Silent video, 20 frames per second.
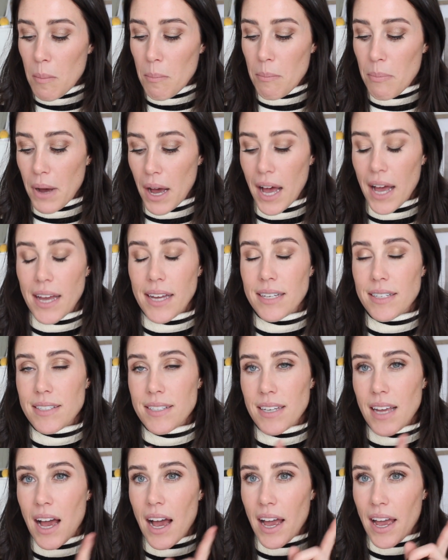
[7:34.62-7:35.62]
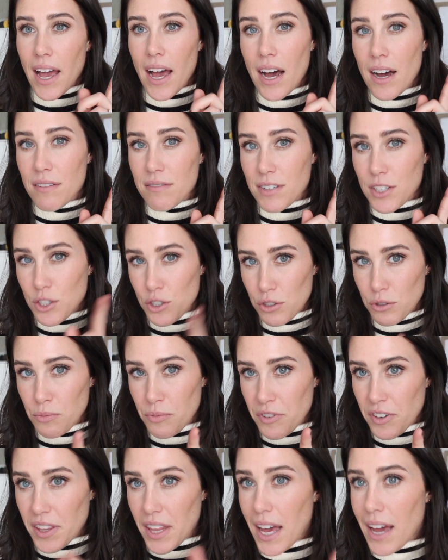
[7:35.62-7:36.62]
But I have a
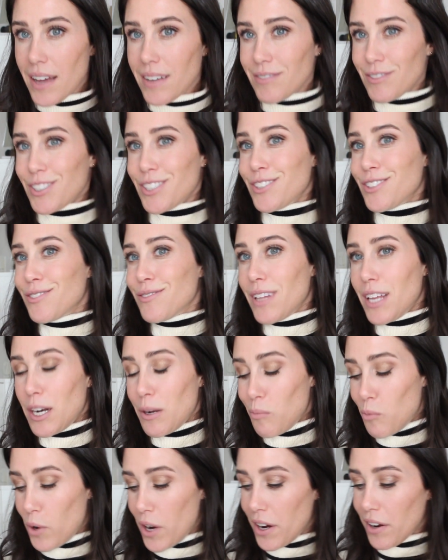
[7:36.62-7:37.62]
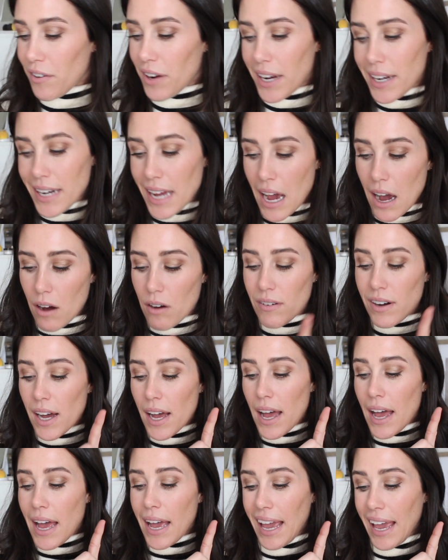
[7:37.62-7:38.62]
dupe for that I'm wearing right now,
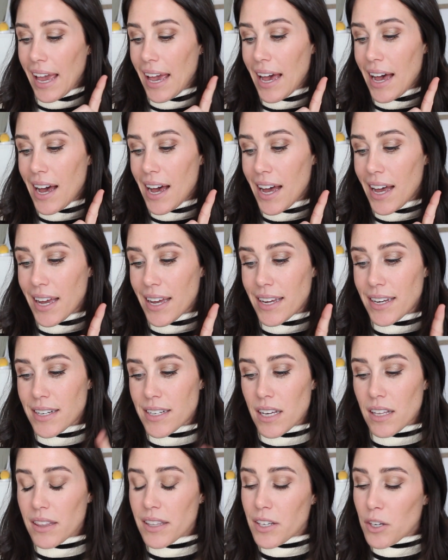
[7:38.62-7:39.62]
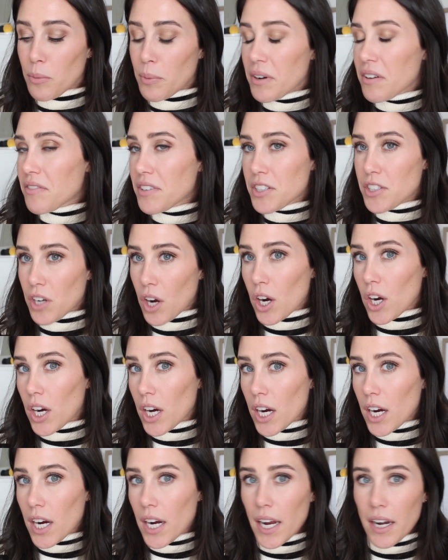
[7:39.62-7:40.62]
and a little bit of a
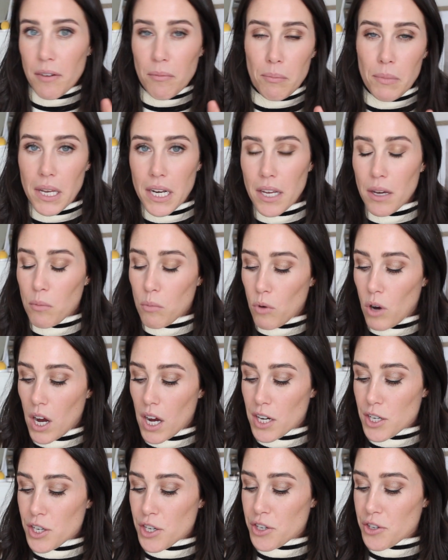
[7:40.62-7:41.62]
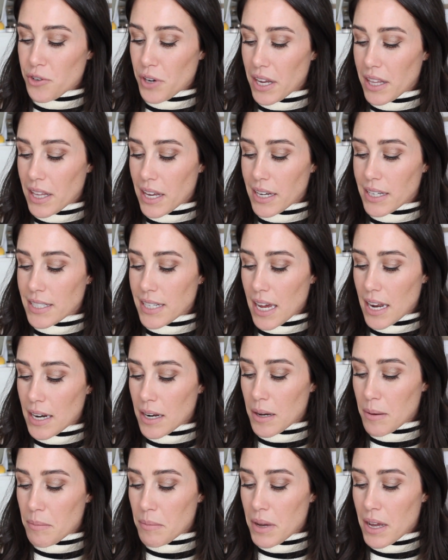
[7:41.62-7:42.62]
darker kind of medium wash straight leg
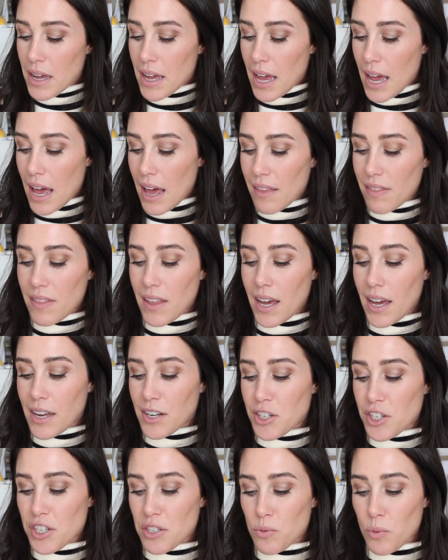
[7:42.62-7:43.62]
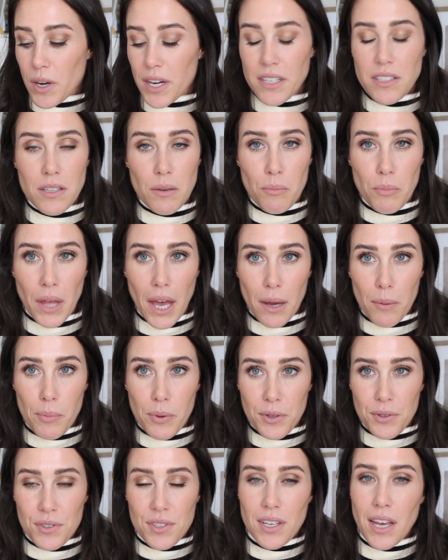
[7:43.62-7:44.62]
denim, and then she's wearing some black
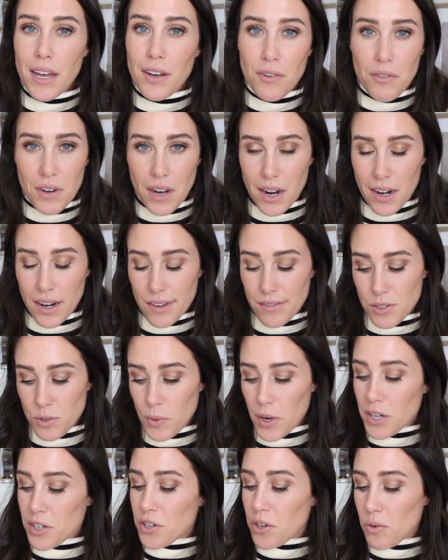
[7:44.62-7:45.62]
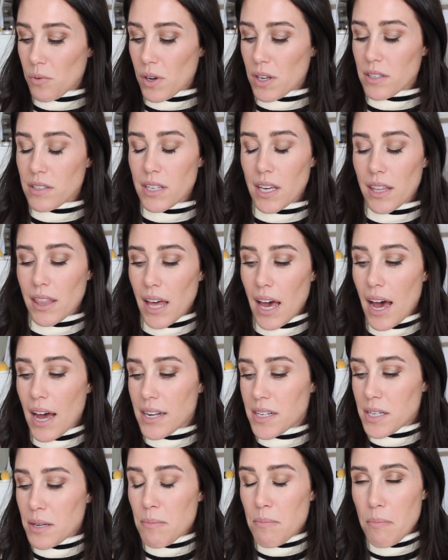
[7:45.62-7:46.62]
boots. I do not have square toe ones like
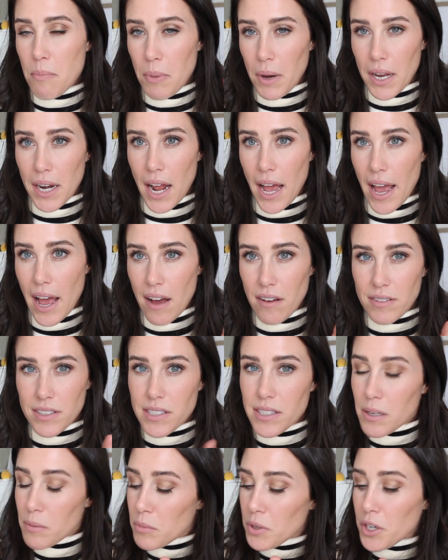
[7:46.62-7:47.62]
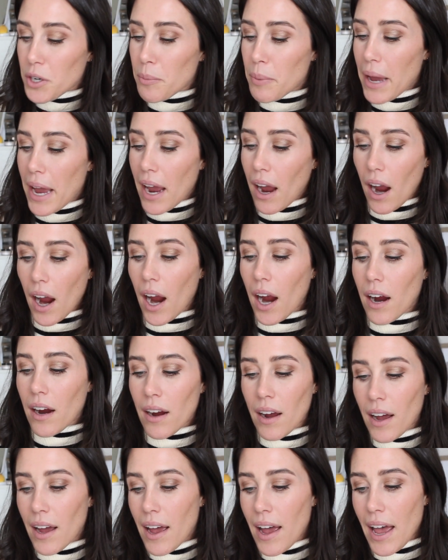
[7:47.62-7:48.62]
that, but I have a similar
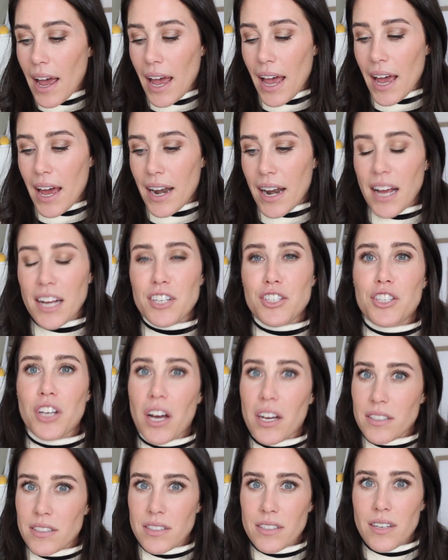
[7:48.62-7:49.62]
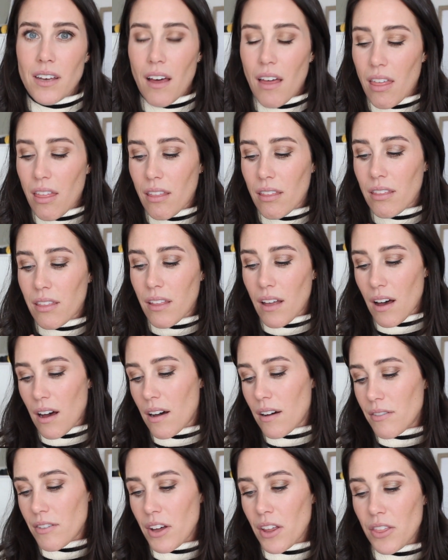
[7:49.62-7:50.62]
pair, and I just
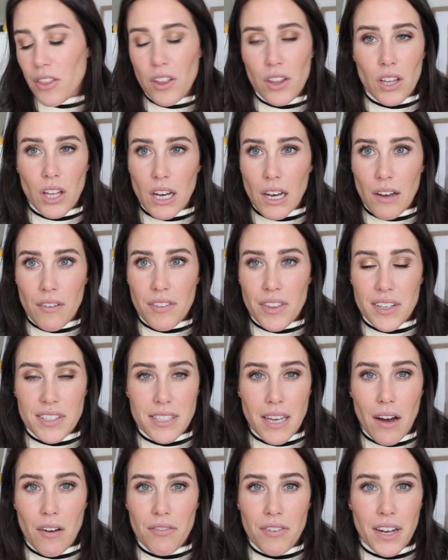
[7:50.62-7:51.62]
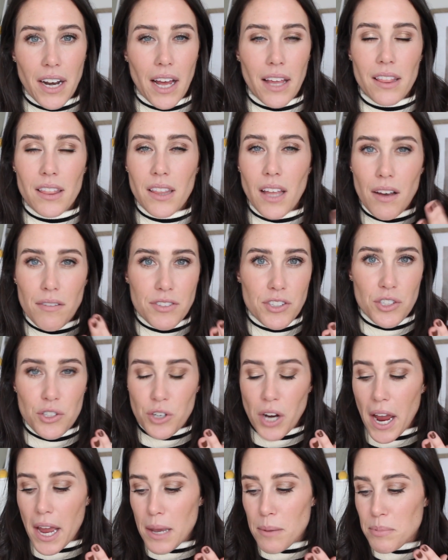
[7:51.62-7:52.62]
love the look of this outfit. I love
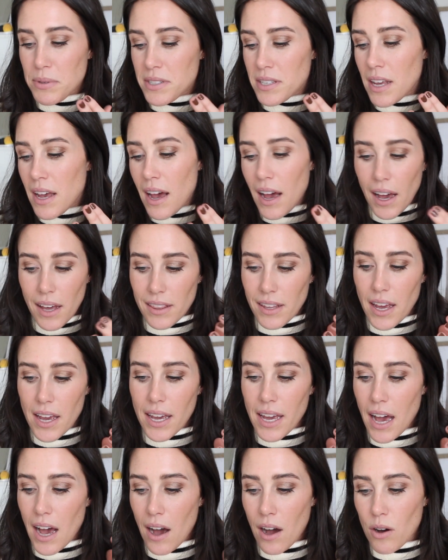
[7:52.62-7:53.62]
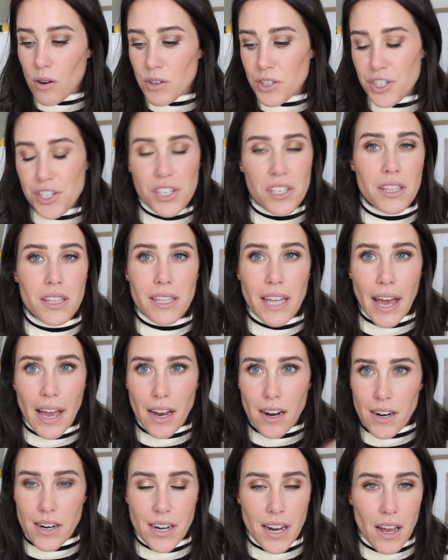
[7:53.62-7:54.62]
stripes. I like how she
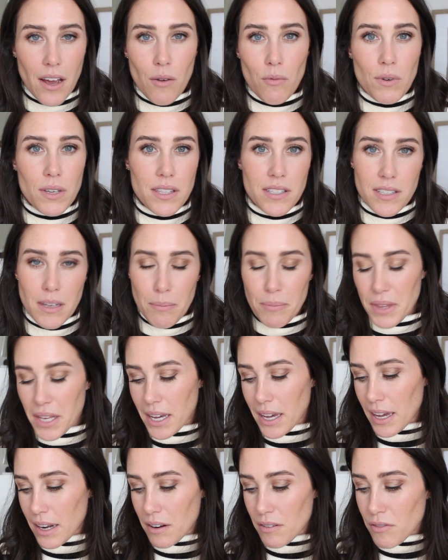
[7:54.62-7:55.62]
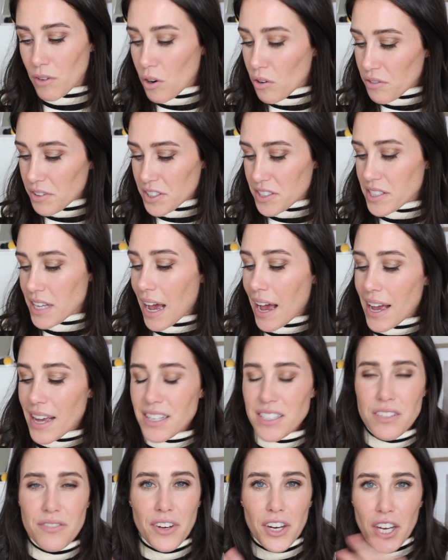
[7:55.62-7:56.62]
layered it with something kind of
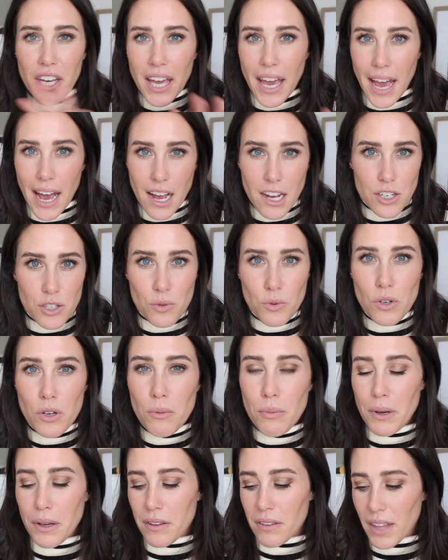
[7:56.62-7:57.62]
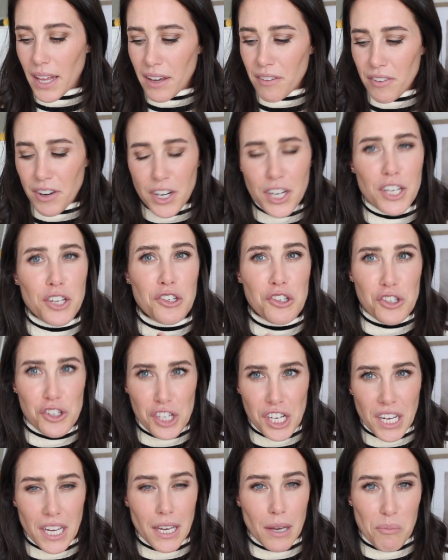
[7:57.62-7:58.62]
oversized, very casual, but like very
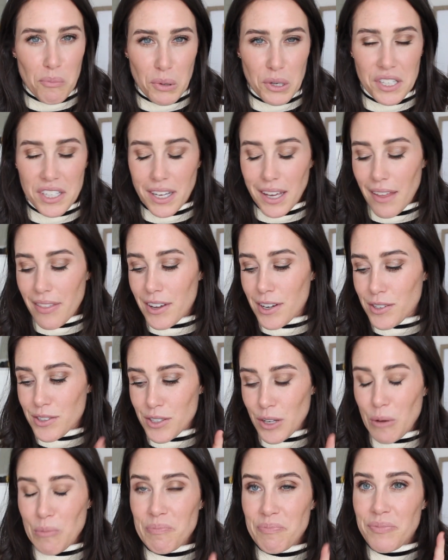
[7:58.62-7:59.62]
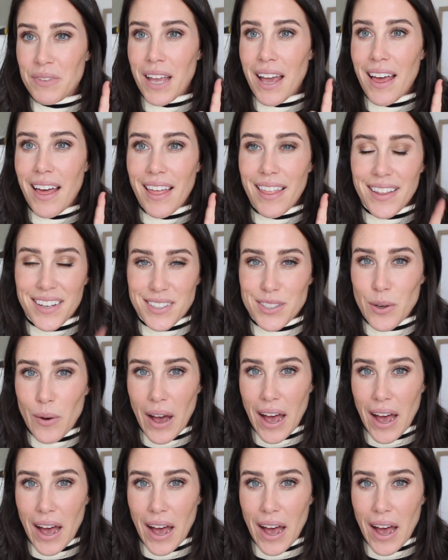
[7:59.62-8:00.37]
chic and put together. So let's go